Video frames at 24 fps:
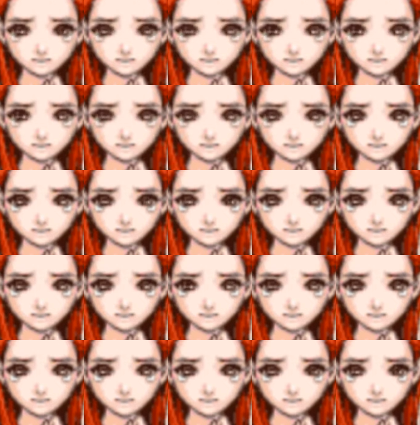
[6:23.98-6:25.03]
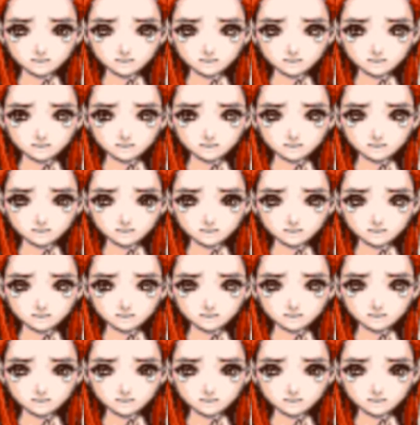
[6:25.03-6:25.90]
Nobody speaks.